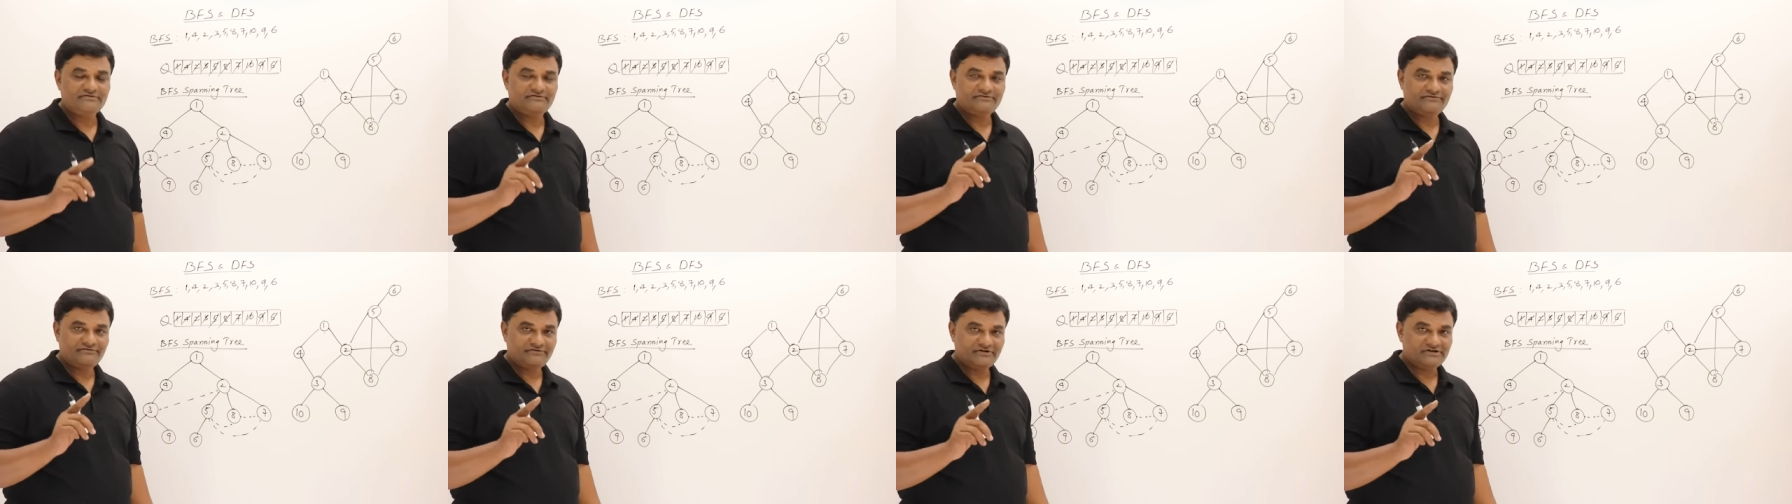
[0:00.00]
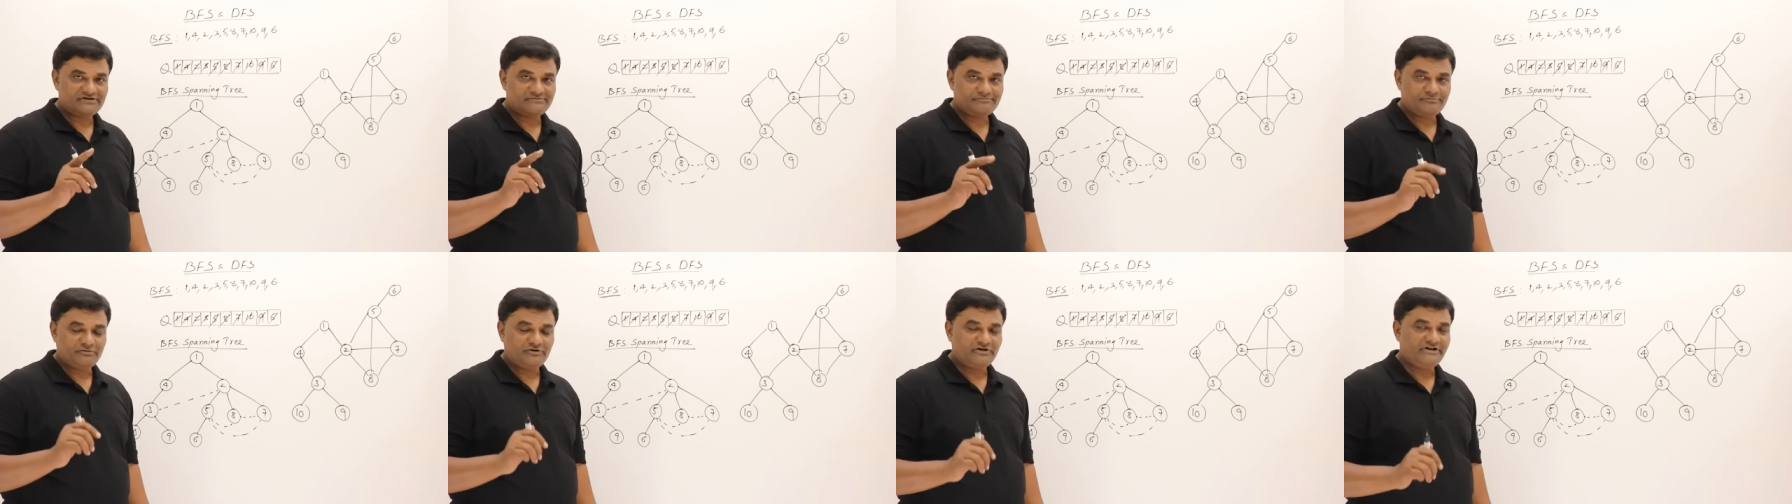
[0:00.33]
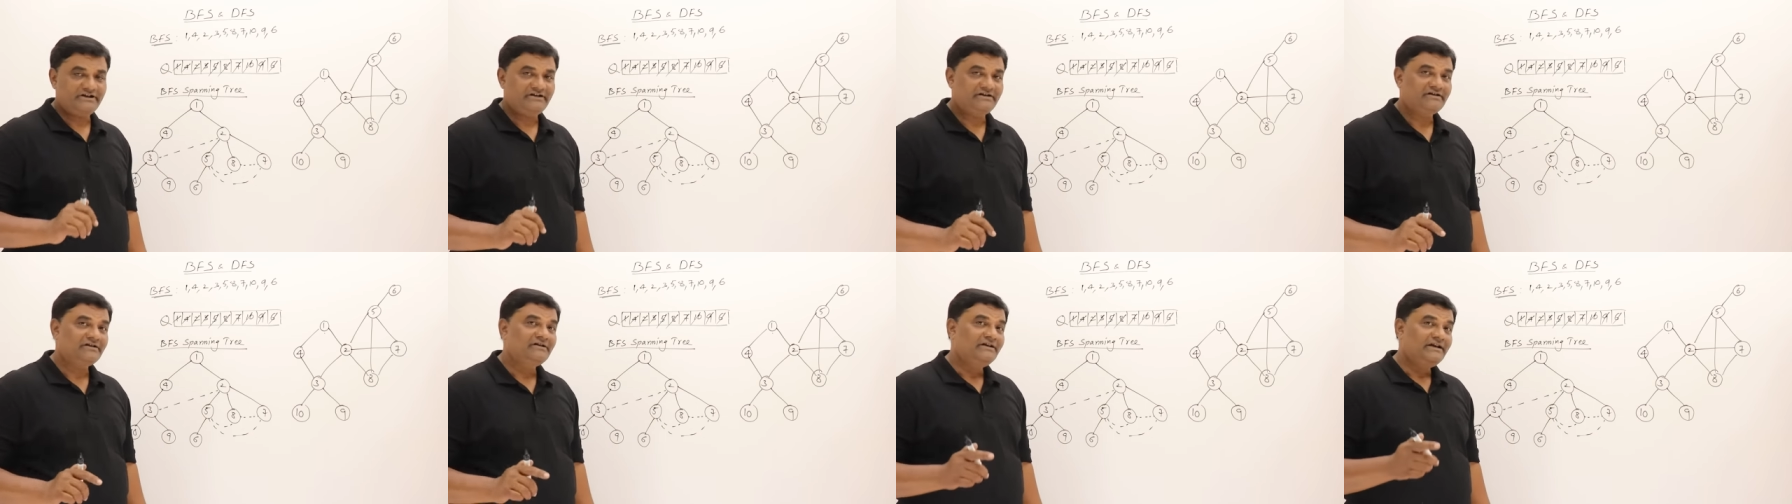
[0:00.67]
First
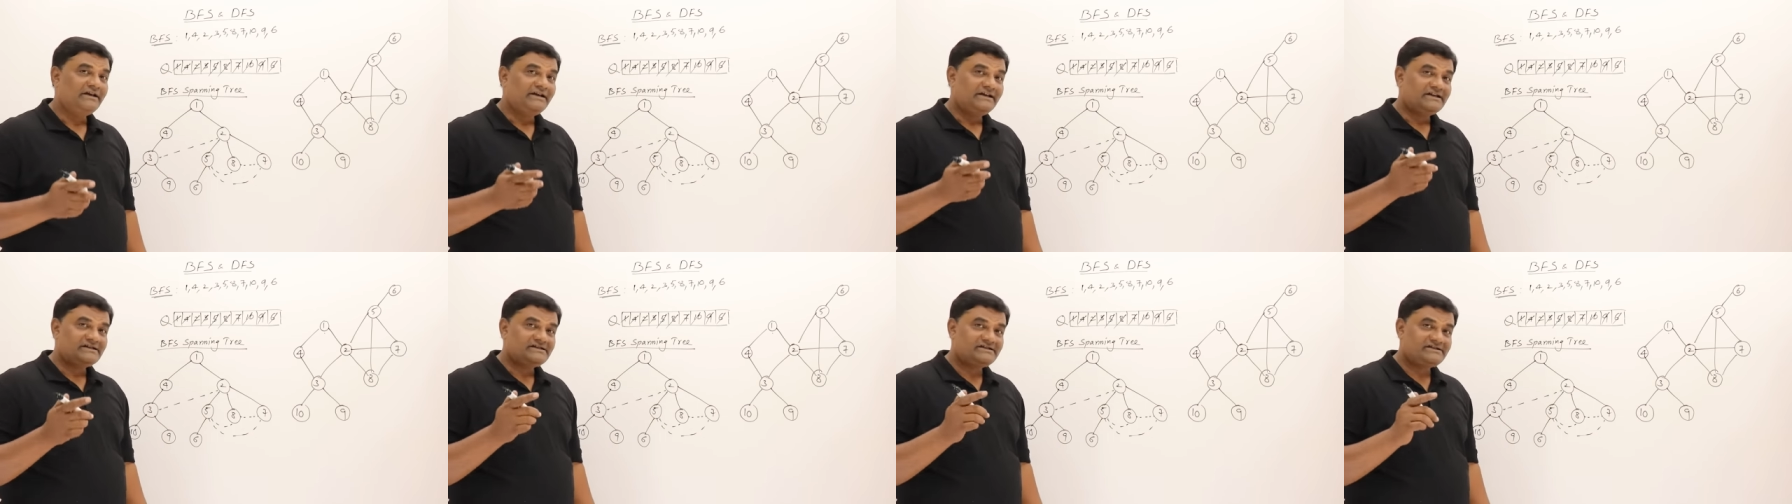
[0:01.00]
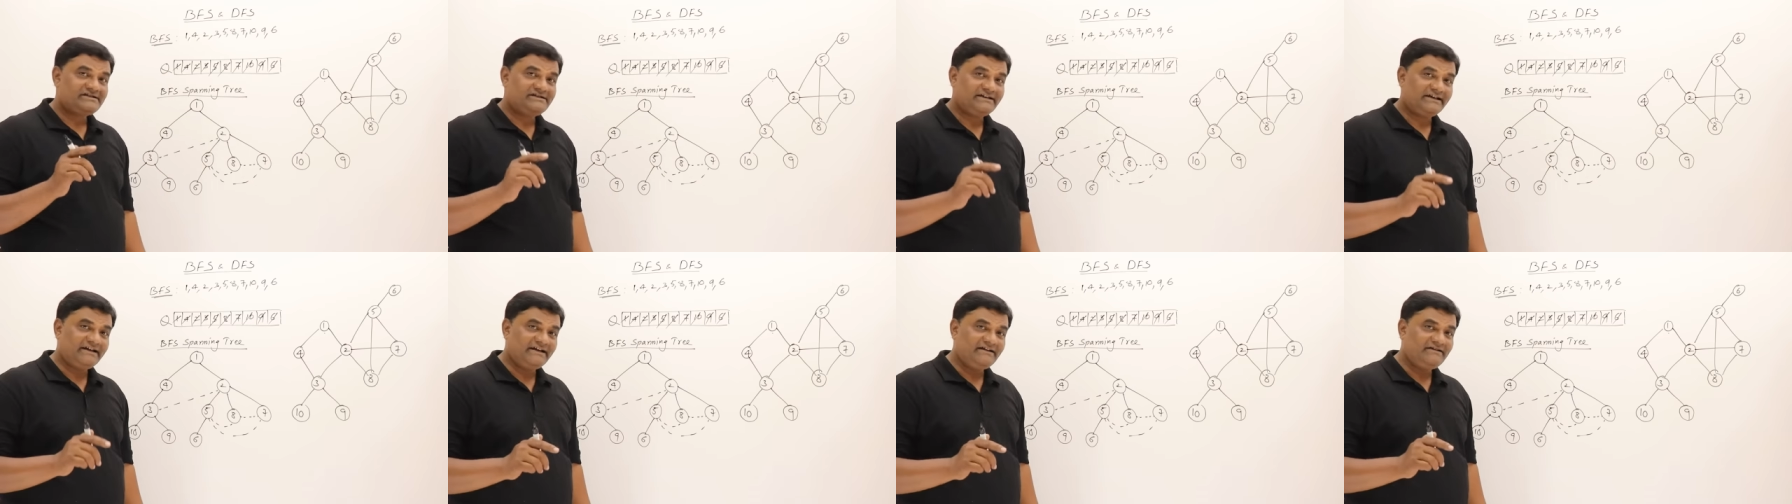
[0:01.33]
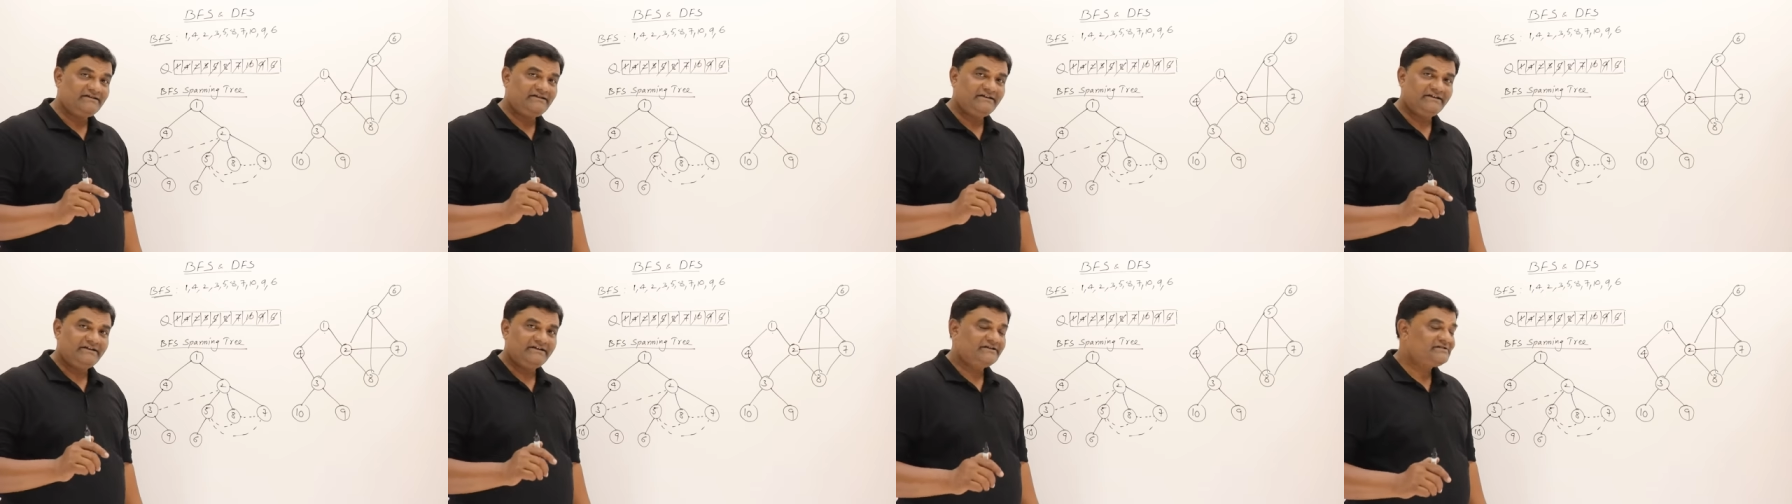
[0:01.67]
point.
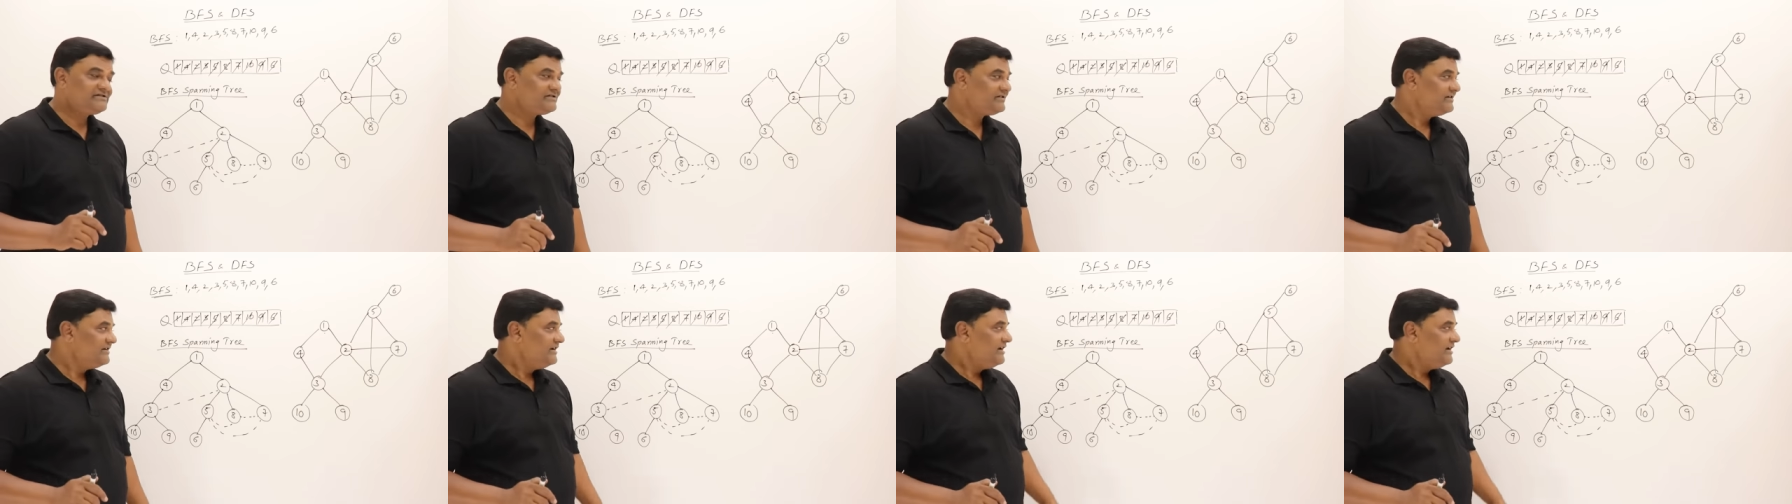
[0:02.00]
Second thing is,